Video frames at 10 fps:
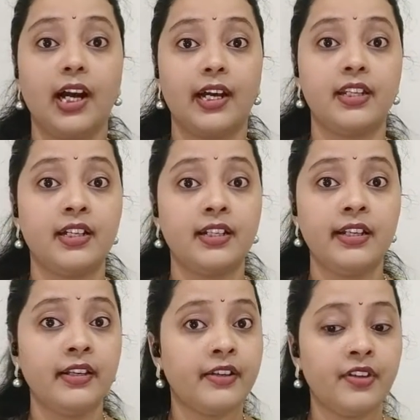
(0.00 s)
Idea
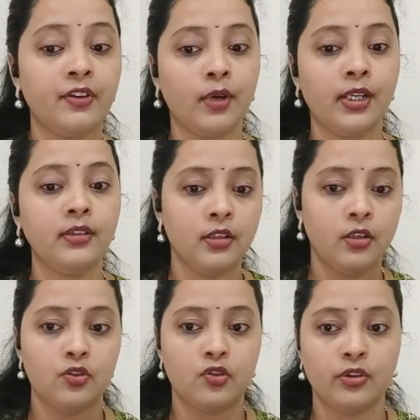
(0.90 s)
clear everyone?
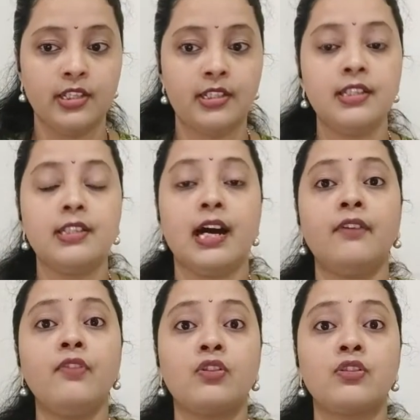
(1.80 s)
So this is
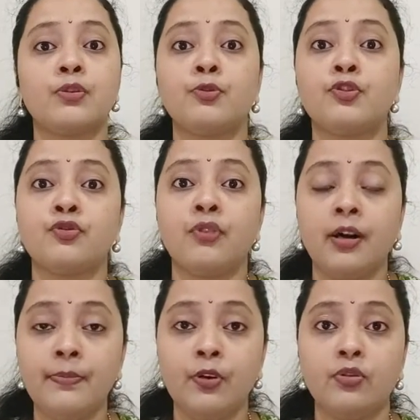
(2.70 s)
how you're supposed to
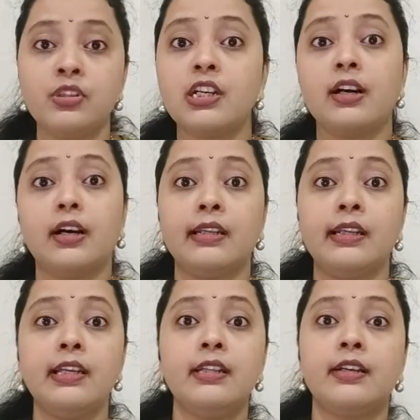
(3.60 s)
approach a
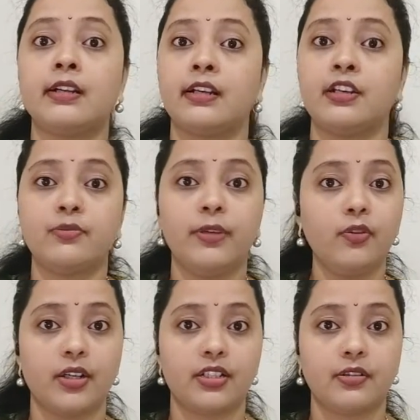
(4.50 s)
linear
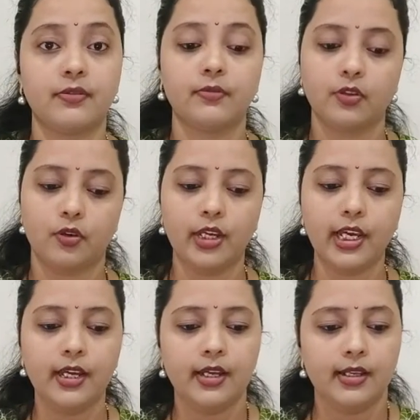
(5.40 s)
arrangement question. Okay,
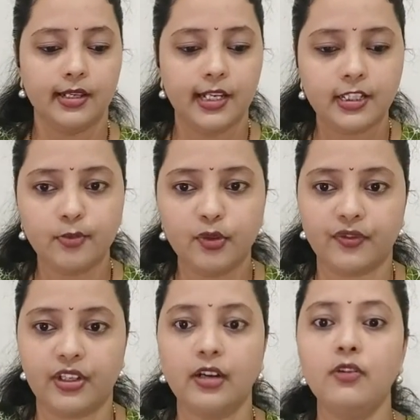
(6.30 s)
let's
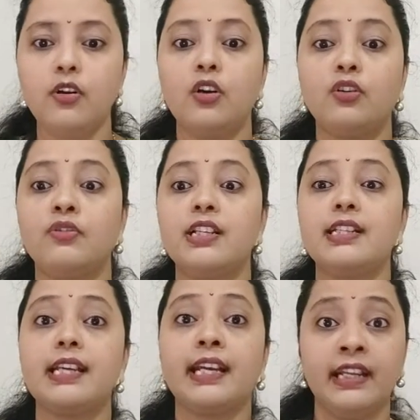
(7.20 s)
move now to the
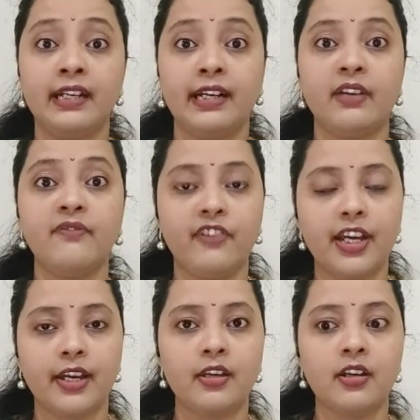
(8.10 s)
second type
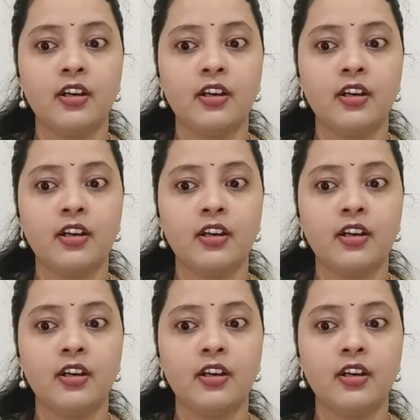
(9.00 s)
where